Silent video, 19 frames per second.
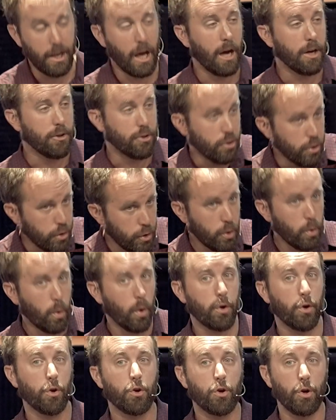not you
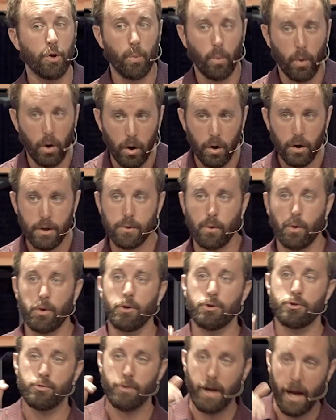or your good works or
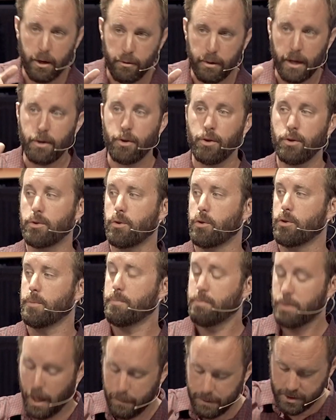your track record or your
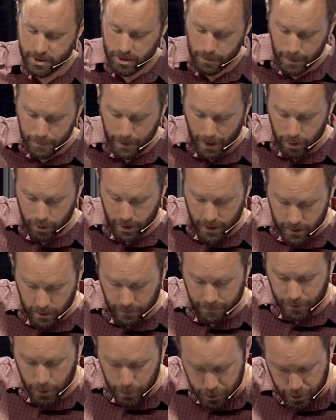promise to be better in the
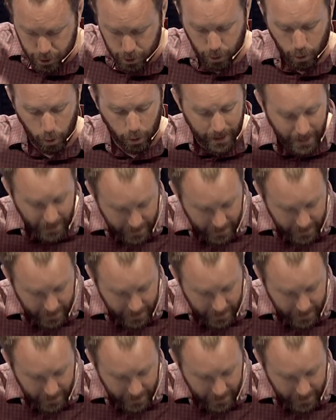future or